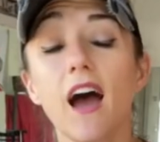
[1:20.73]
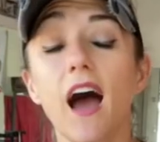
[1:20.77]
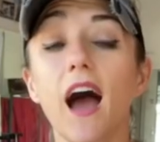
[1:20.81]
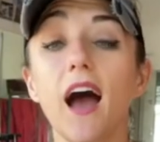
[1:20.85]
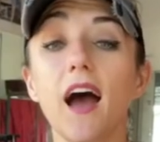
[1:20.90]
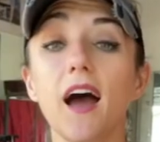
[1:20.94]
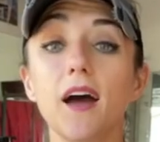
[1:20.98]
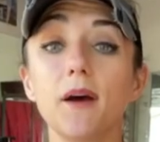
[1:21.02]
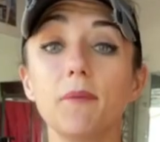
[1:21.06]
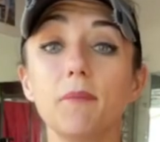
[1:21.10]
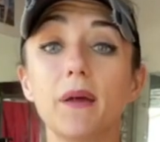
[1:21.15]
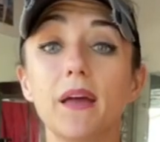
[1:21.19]

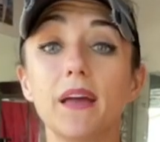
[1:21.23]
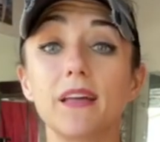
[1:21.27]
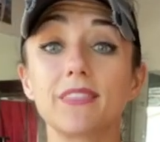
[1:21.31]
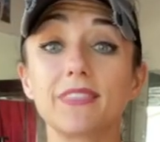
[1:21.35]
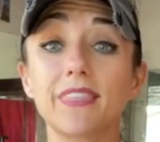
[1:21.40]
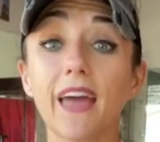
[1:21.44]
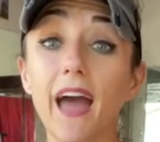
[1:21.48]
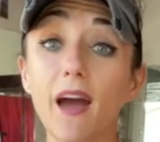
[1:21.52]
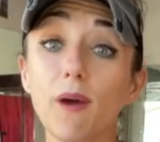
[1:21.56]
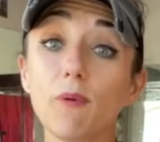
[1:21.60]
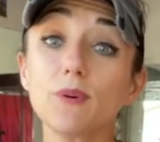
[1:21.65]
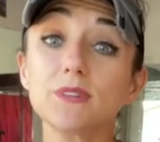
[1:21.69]

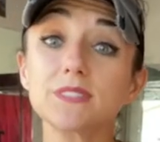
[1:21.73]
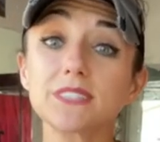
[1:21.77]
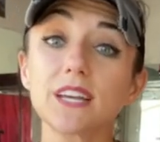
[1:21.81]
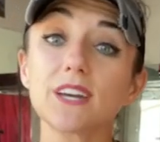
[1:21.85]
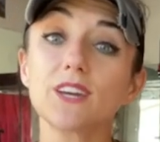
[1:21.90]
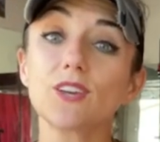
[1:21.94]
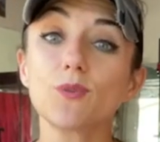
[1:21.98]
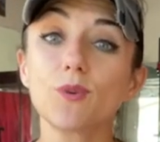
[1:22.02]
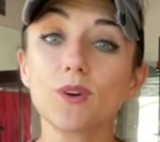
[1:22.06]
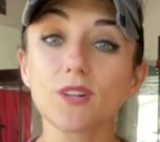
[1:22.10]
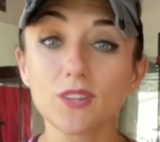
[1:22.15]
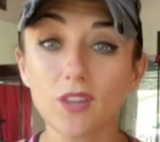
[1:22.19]
That will
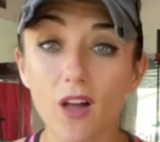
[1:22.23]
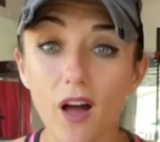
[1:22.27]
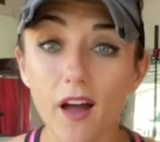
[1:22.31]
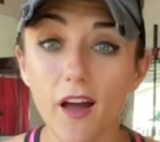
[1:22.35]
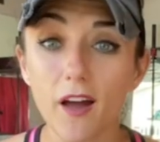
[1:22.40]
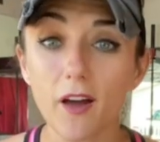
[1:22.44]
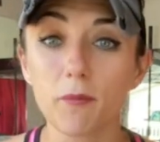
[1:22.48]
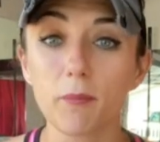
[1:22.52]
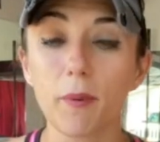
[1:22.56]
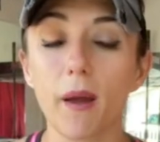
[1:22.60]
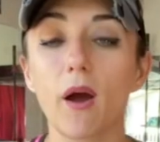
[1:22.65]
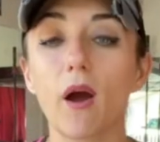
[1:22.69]
tell you a
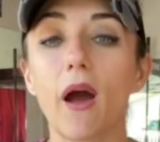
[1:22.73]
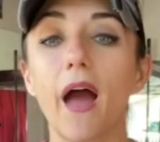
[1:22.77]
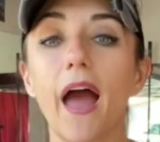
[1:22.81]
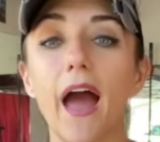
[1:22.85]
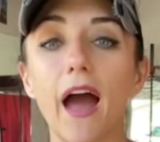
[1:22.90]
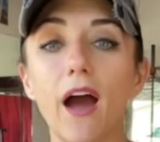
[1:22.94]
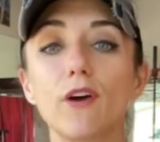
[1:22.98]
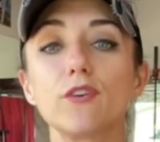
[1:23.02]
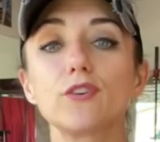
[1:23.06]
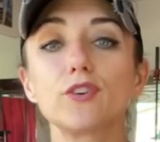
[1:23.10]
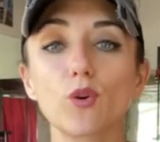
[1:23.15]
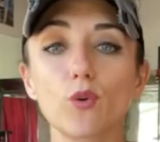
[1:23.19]
lot about
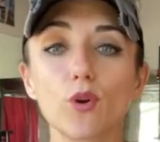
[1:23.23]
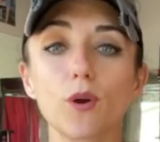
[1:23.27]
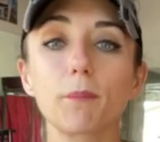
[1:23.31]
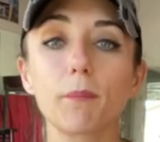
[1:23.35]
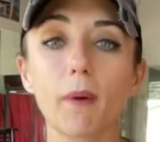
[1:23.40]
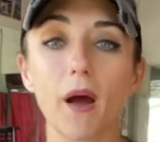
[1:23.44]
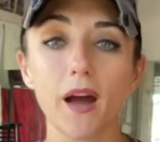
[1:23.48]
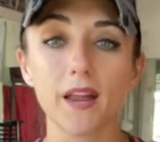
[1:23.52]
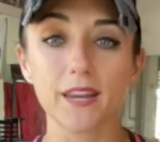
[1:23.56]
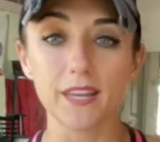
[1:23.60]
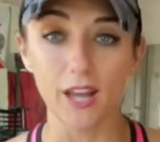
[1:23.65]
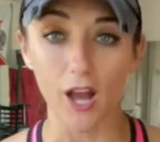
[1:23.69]
how your
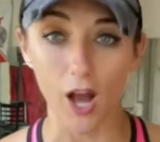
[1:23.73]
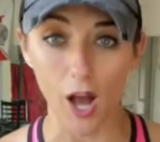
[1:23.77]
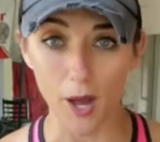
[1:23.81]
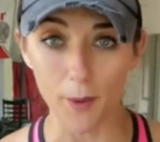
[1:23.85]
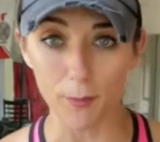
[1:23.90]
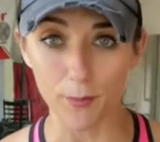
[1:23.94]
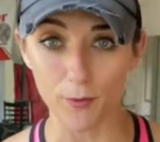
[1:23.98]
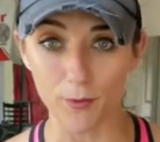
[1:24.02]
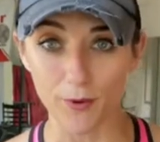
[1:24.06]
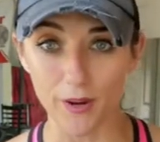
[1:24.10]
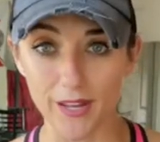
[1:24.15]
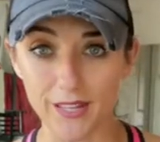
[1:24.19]
body
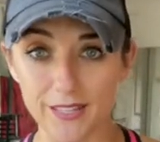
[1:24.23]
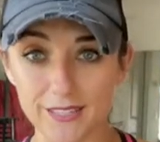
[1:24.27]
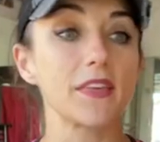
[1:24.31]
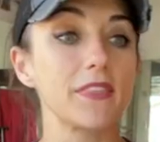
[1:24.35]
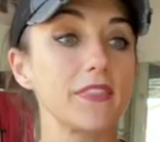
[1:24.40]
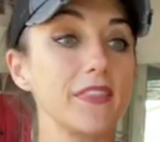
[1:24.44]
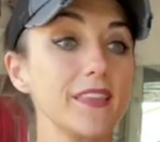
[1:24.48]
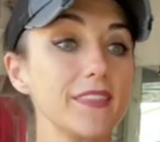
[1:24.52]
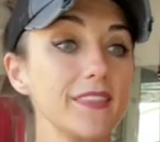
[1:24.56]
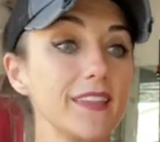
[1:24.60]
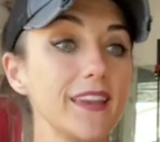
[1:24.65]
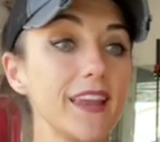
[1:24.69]
operates.
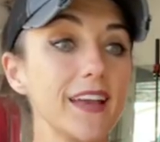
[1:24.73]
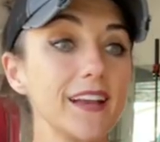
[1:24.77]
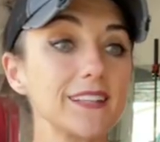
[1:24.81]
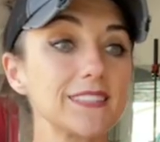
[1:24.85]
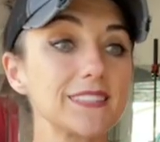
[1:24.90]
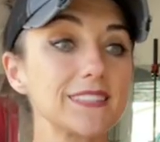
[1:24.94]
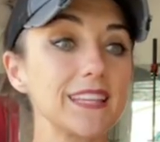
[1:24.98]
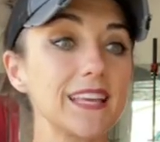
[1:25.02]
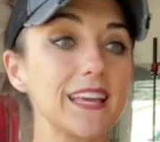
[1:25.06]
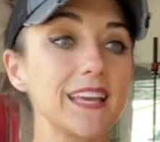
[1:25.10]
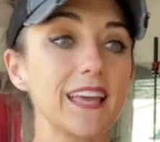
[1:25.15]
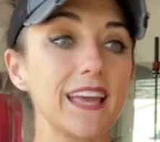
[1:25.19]
And then the next
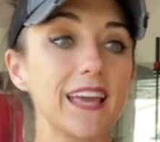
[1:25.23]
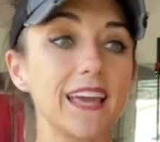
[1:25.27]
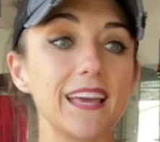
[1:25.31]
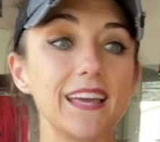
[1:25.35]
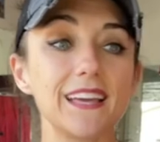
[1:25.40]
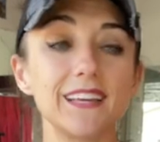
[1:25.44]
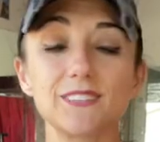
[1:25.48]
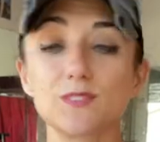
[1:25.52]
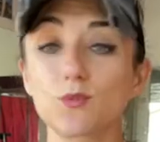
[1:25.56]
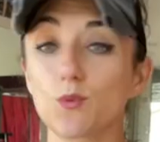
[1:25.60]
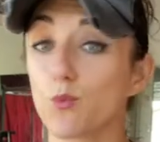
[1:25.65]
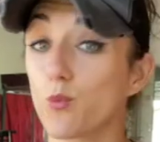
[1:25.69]
thing
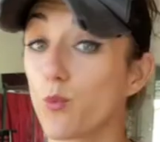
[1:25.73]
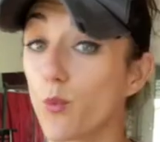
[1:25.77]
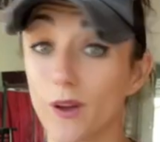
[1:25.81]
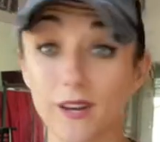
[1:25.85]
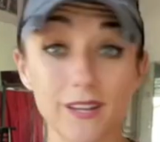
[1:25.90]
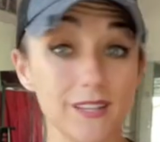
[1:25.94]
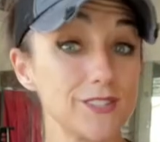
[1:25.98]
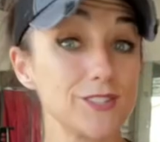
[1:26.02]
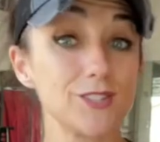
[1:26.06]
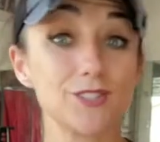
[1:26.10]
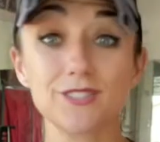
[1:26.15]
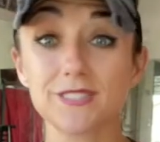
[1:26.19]
is, what
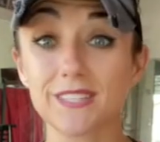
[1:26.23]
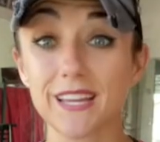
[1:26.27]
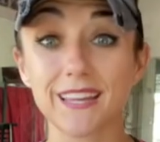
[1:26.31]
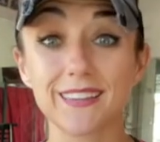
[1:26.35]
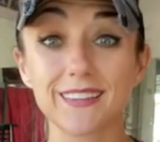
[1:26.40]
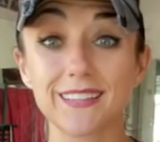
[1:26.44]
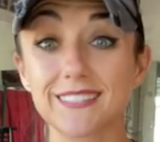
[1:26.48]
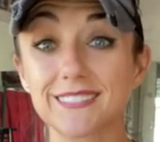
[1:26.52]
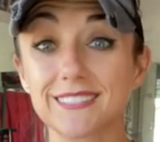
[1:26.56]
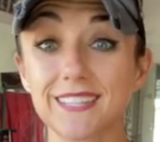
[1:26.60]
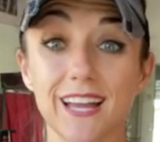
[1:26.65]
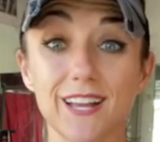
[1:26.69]
is your
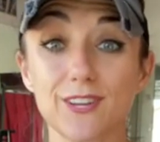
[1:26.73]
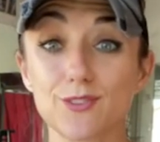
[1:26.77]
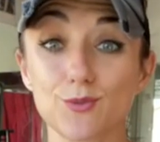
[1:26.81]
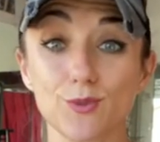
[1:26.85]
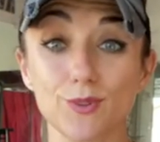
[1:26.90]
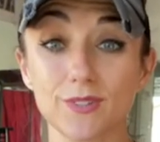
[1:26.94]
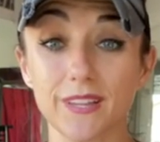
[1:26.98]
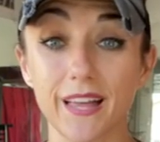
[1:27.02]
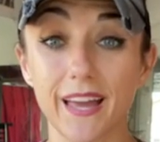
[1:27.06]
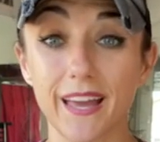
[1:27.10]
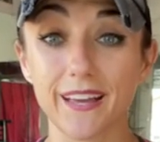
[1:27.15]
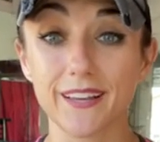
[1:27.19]
daily
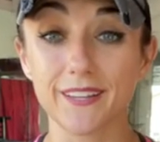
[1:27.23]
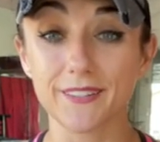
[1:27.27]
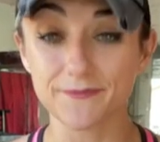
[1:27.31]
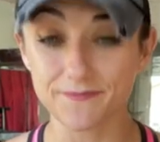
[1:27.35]
schedule like?